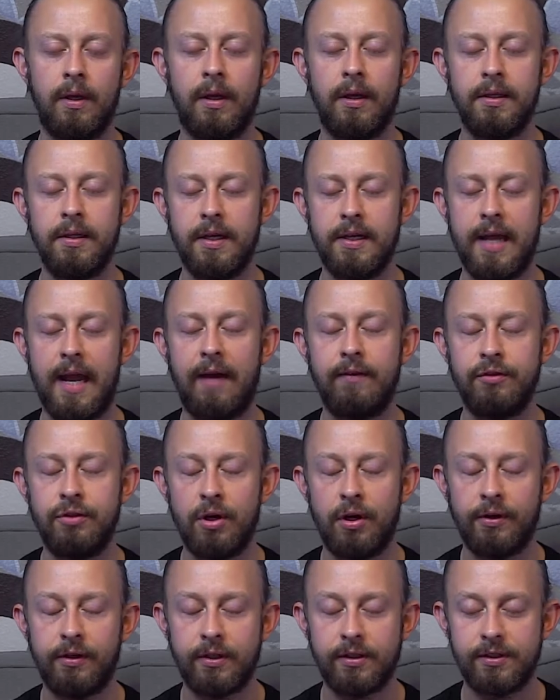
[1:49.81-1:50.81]
Yeah, you have to
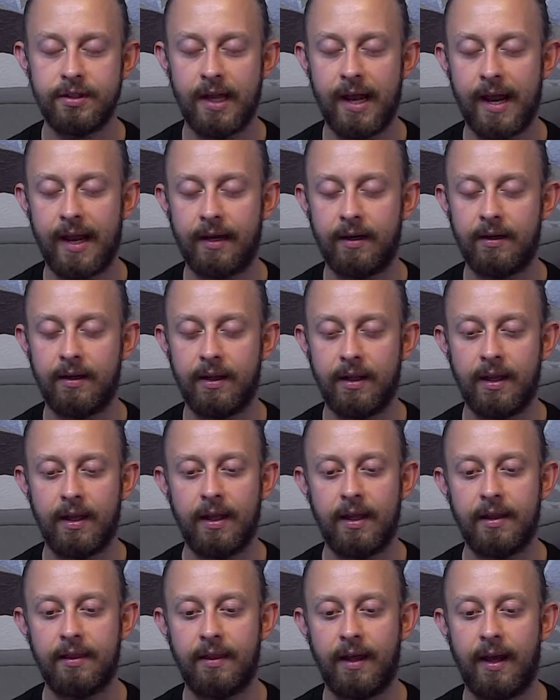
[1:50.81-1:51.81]
understand
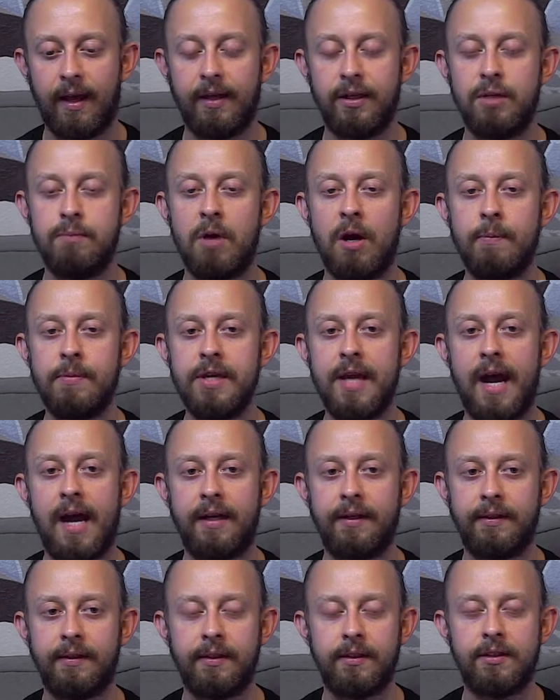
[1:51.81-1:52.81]
that you might be
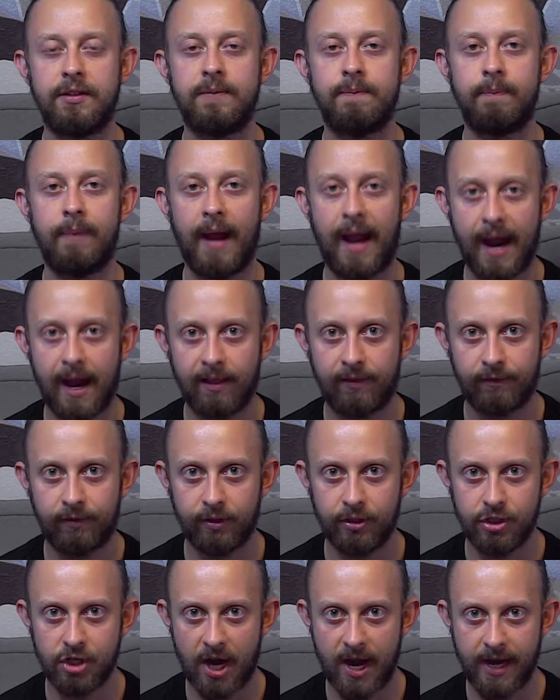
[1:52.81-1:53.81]
on this path for
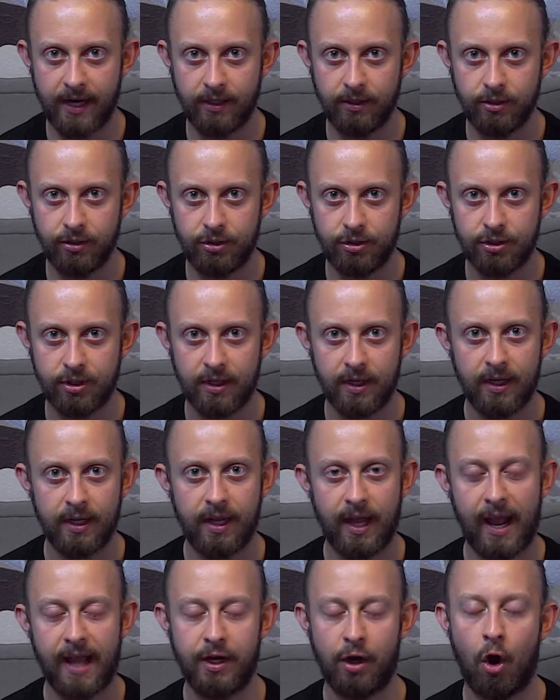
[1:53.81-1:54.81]
change
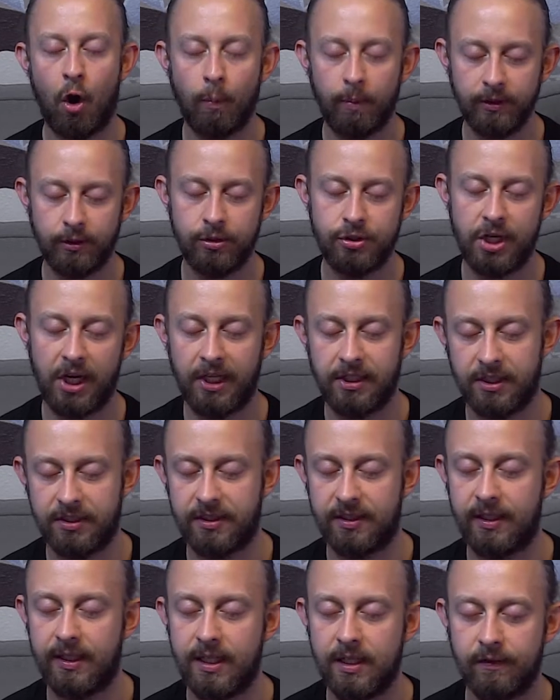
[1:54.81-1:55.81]
and you're hoping to change as
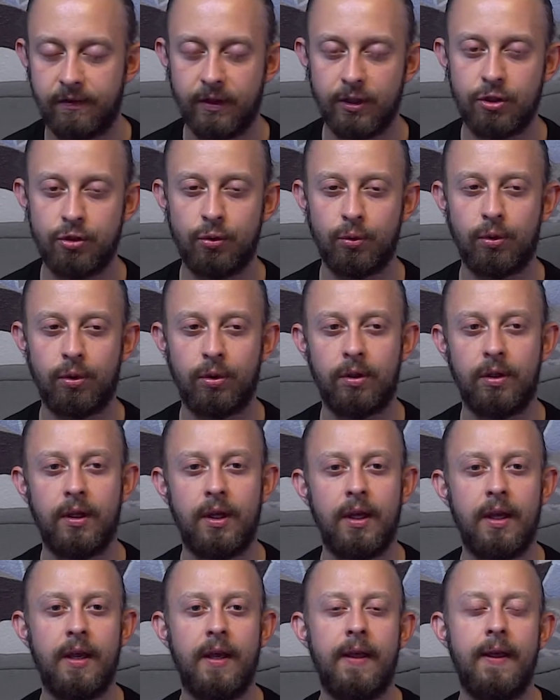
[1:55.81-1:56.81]
an individual.
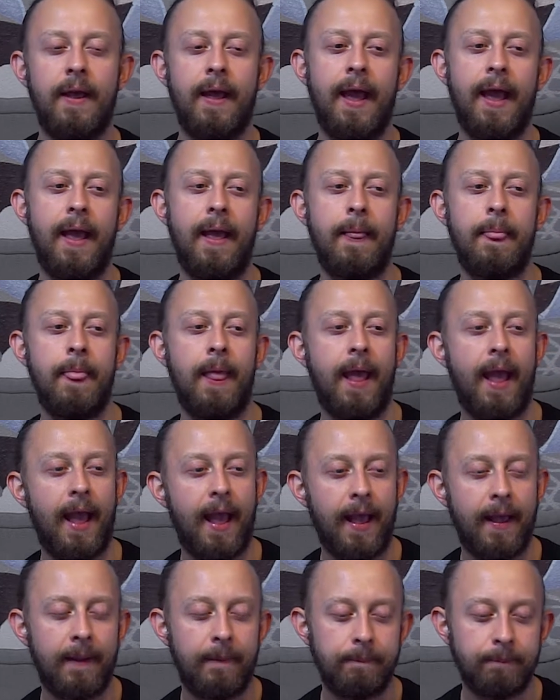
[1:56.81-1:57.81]

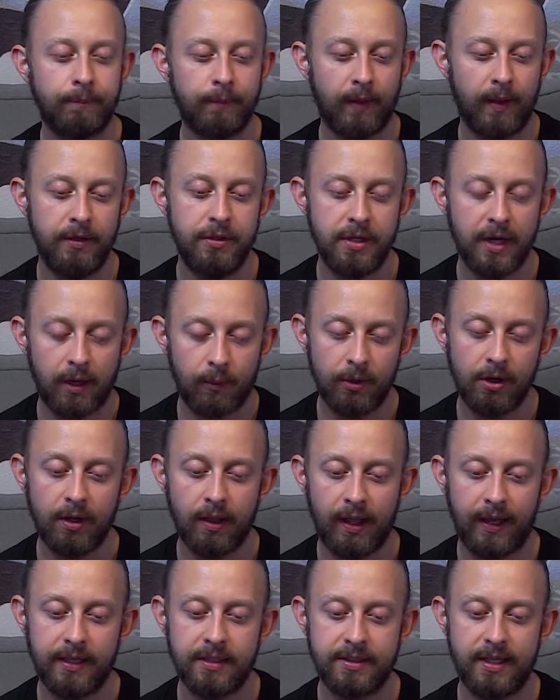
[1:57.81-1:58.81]
And you got to
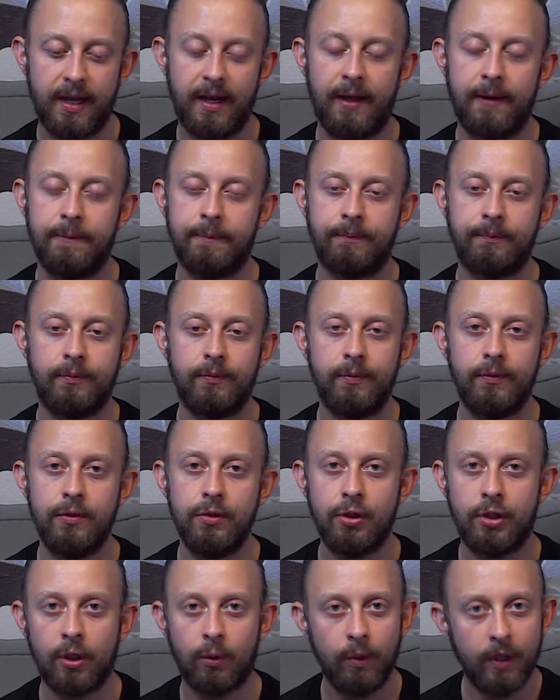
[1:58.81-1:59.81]
realize that
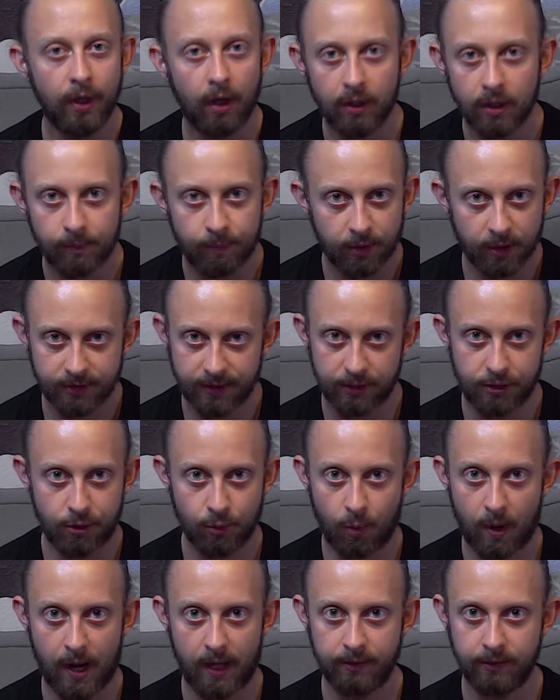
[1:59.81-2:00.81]
you could read all the books that you
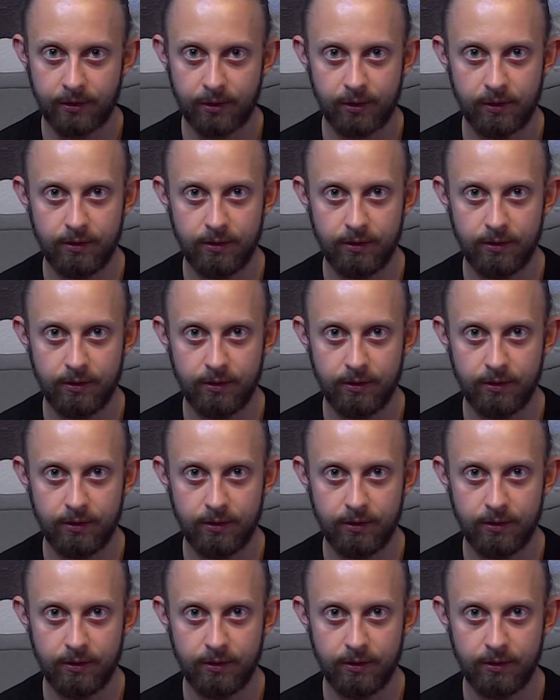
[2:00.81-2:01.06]
want.